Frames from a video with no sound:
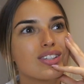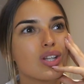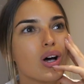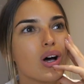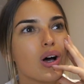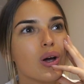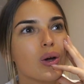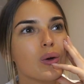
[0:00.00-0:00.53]

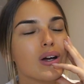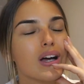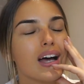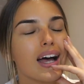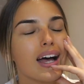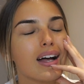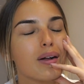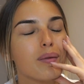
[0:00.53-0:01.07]
So
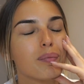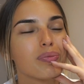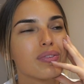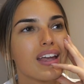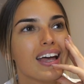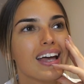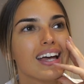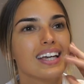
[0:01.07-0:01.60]
um,
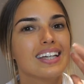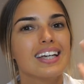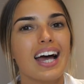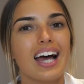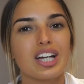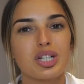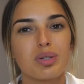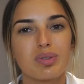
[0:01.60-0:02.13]

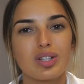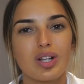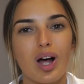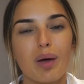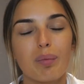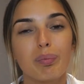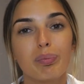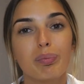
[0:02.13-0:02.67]
yeah, she was
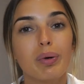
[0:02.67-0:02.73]
like,